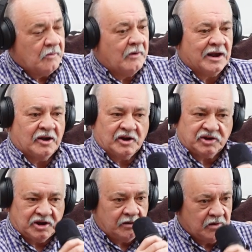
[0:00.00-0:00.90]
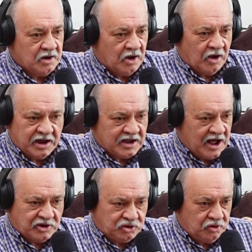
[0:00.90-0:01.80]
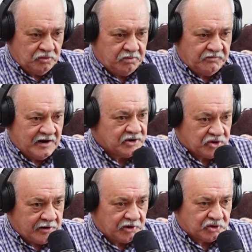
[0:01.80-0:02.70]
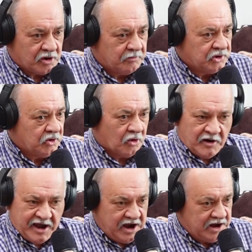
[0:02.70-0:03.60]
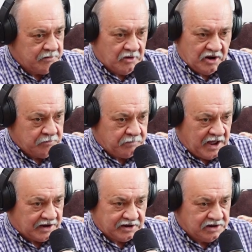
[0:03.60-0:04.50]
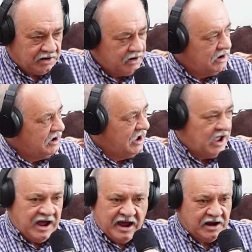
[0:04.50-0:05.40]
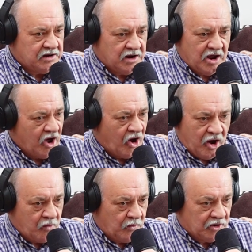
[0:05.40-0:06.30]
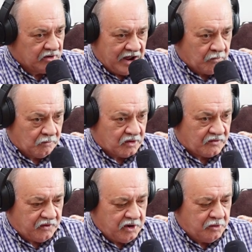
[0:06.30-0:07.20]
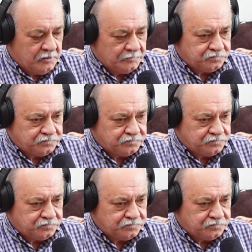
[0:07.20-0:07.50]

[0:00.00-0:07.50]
Well, I said, I caught you, far as I'm concerned, with your hand in my pocket, and I will not work for you.